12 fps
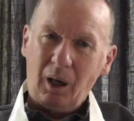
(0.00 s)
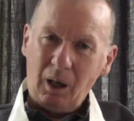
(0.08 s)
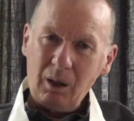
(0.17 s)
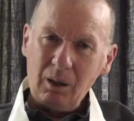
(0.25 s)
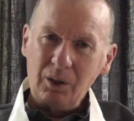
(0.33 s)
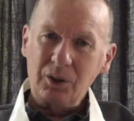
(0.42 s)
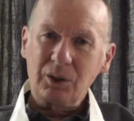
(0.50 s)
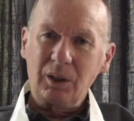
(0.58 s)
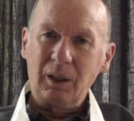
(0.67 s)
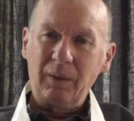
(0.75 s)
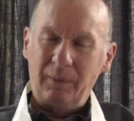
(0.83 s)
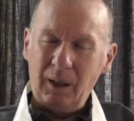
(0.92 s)
Arts
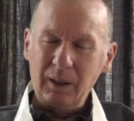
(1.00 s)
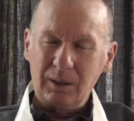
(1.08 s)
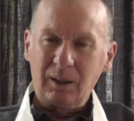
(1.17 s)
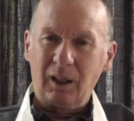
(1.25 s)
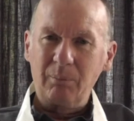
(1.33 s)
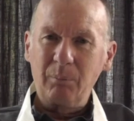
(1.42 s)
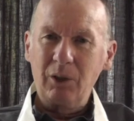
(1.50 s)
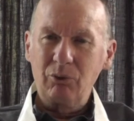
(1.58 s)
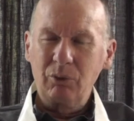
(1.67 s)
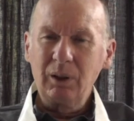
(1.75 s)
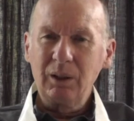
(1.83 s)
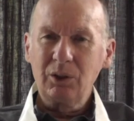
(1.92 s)
at that time
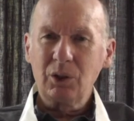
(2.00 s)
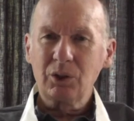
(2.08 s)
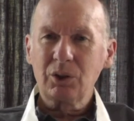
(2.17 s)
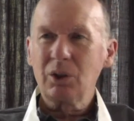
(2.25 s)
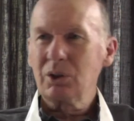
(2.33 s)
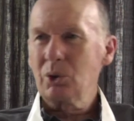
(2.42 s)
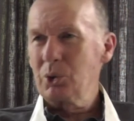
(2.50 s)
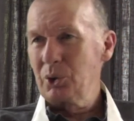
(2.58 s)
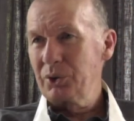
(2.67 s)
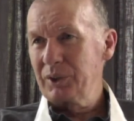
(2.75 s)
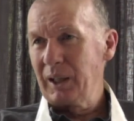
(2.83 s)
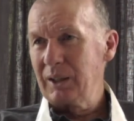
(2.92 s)
meant really just the
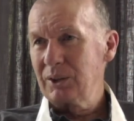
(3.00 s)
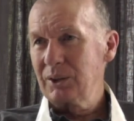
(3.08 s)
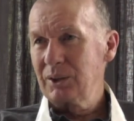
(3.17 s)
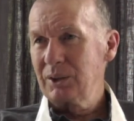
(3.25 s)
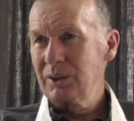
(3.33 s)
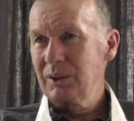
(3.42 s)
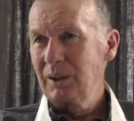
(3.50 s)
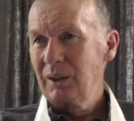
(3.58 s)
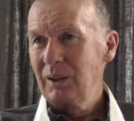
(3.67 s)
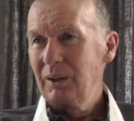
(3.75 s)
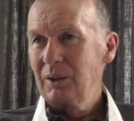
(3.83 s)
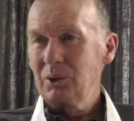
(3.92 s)
social sciences,
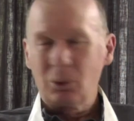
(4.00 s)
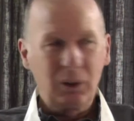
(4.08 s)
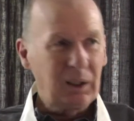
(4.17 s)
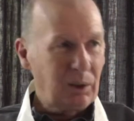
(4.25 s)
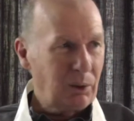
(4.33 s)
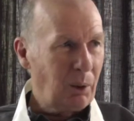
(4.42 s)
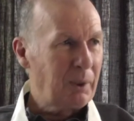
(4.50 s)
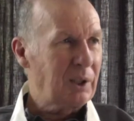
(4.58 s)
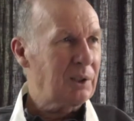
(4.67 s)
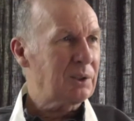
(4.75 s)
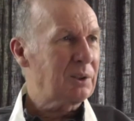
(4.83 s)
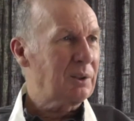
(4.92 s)
so
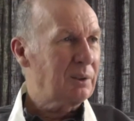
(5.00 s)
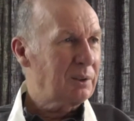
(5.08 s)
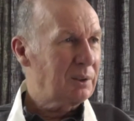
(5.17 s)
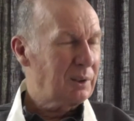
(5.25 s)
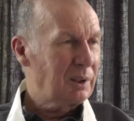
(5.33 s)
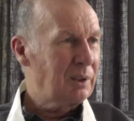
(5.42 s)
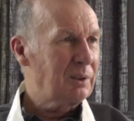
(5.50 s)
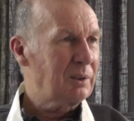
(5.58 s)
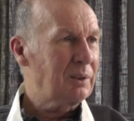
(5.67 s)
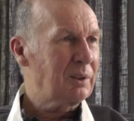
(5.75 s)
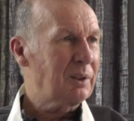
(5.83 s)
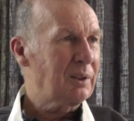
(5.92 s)
economics and,
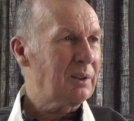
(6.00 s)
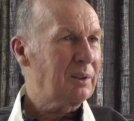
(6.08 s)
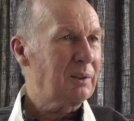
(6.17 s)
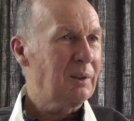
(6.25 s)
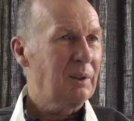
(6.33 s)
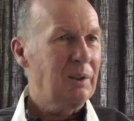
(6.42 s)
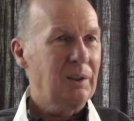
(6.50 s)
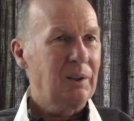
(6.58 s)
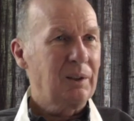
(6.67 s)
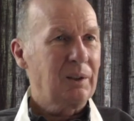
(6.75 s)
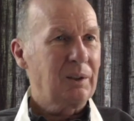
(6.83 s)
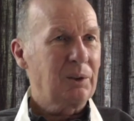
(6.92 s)
and uh,
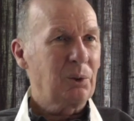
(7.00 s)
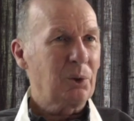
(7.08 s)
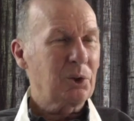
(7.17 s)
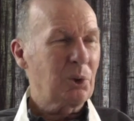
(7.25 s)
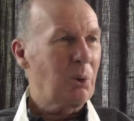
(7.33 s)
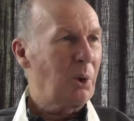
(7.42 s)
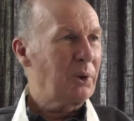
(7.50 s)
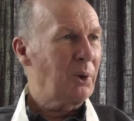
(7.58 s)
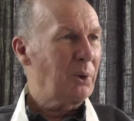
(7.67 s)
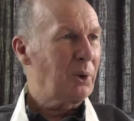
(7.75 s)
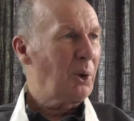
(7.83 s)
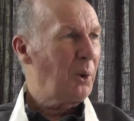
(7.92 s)
you know, so on,
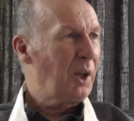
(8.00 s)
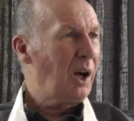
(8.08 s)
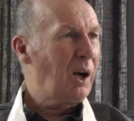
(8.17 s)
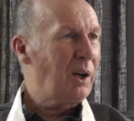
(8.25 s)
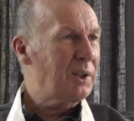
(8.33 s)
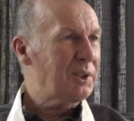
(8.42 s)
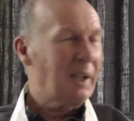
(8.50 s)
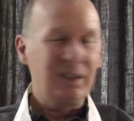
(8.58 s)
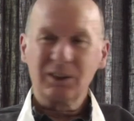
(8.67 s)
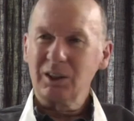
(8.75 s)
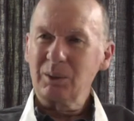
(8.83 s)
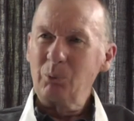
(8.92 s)
not, not the hard
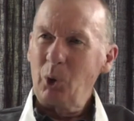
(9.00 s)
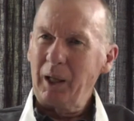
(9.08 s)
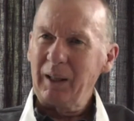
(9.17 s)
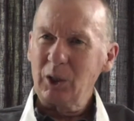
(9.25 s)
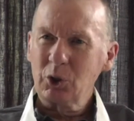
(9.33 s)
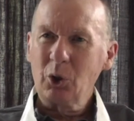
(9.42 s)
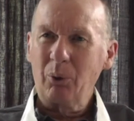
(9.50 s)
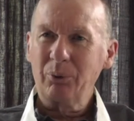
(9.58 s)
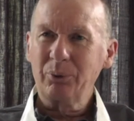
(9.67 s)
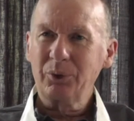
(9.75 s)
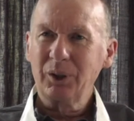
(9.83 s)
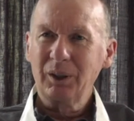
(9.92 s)
sciences, more like the
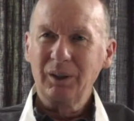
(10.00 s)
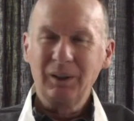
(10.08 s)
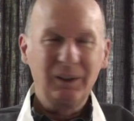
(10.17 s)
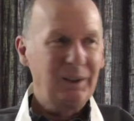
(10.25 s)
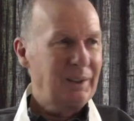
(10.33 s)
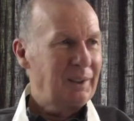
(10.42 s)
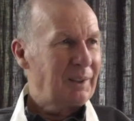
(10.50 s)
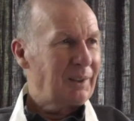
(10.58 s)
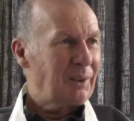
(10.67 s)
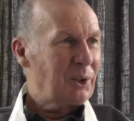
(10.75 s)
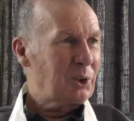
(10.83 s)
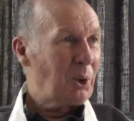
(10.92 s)
soft,
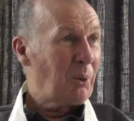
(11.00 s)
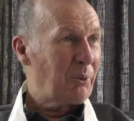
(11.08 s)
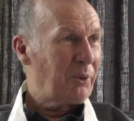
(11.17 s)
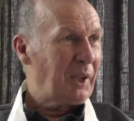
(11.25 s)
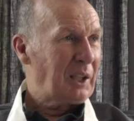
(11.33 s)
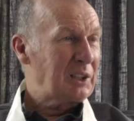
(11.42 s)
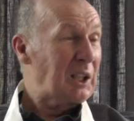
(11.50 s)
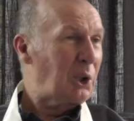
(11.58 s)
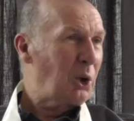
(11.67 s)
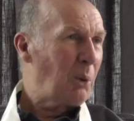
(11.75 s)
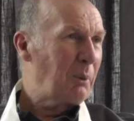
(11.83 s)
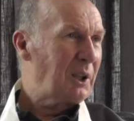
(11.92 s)
the soft things,
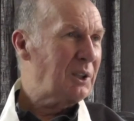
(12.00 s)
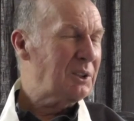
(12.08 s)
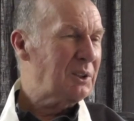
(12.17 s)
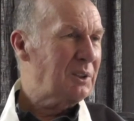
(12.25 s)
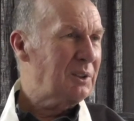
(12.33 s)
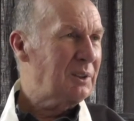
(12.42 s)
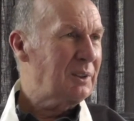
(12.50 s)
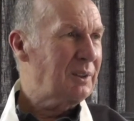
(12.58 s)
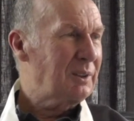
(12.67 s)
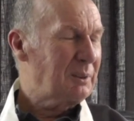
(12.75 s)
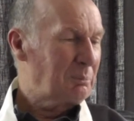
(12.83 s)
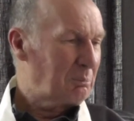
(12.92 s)
economics and
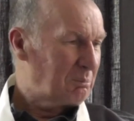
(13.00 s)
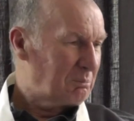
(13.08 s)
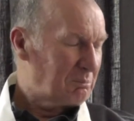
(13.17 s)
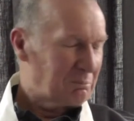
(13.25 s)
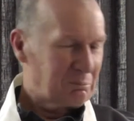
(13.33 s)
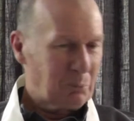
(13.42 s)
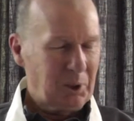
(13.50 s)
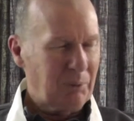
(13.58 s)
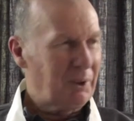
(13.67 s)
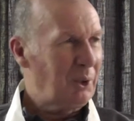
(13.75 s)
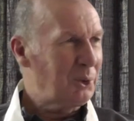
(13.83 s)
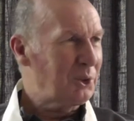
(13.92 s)
uh,
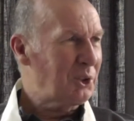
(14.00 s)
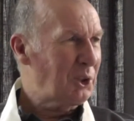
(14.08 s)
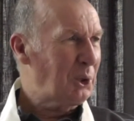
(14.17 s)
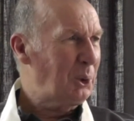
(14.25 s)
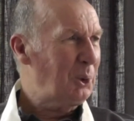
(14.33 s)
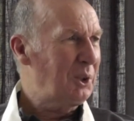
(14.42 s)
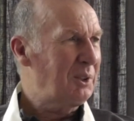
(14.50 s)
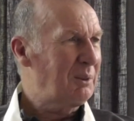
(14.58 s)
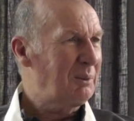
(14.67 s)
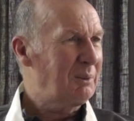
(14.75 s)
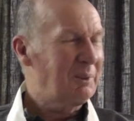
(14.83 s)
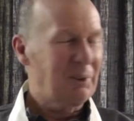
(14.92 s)
whatever else is included in